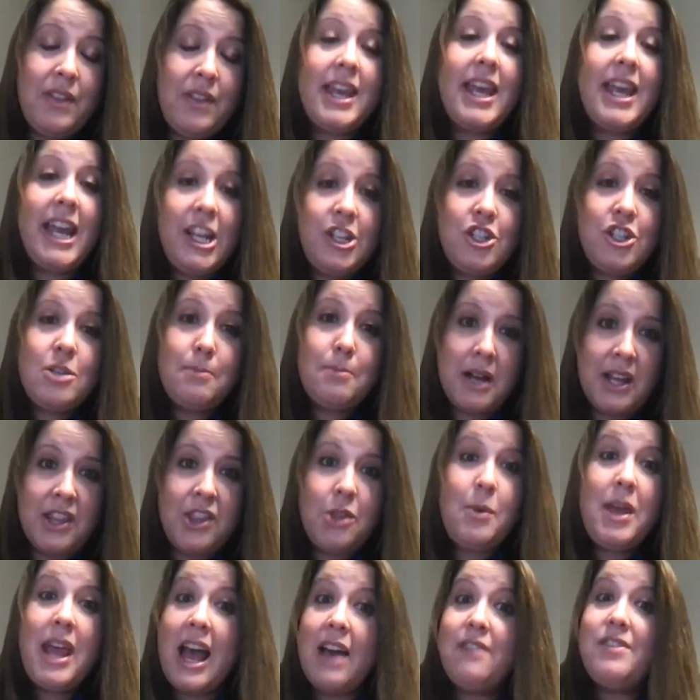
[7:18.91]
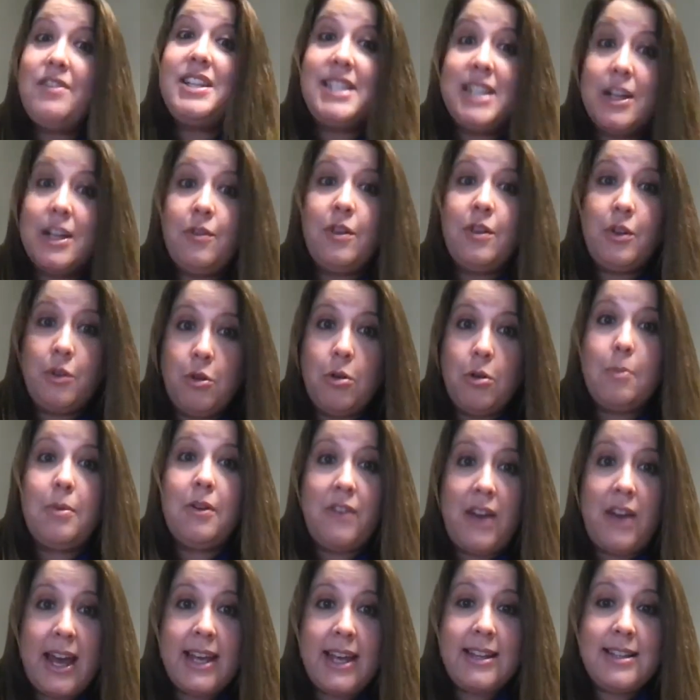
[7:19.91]
Each month, we have a different group of
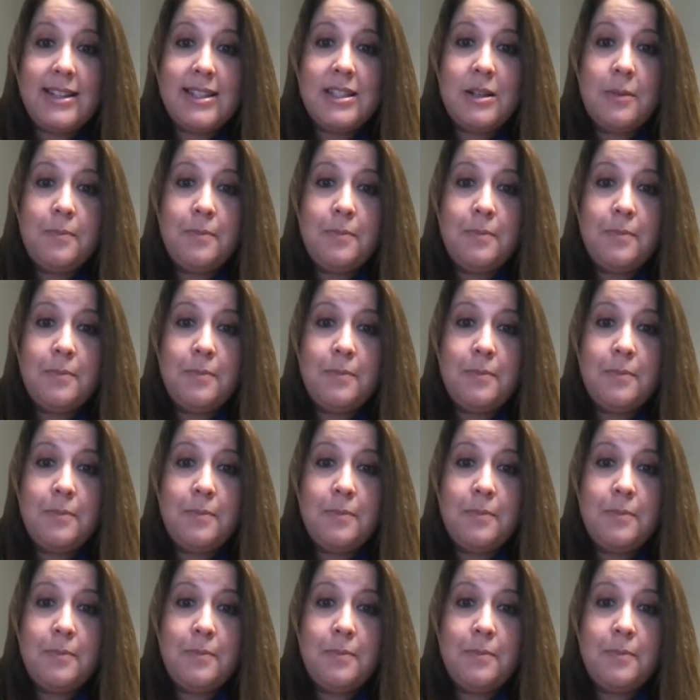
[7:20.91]
eggs.